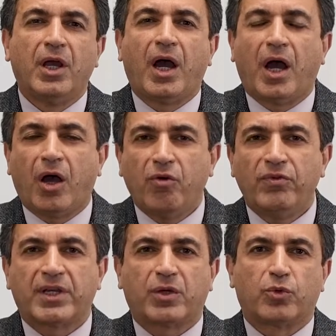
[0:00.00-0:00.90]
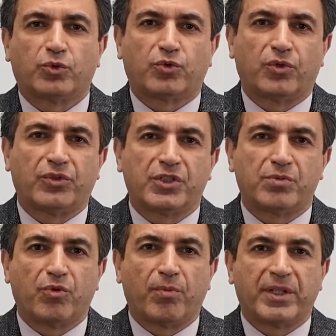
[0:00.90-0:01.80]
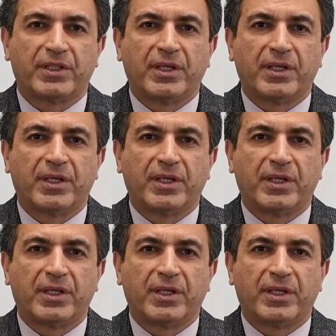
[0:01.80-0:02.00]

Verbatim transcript: How we can control this moment?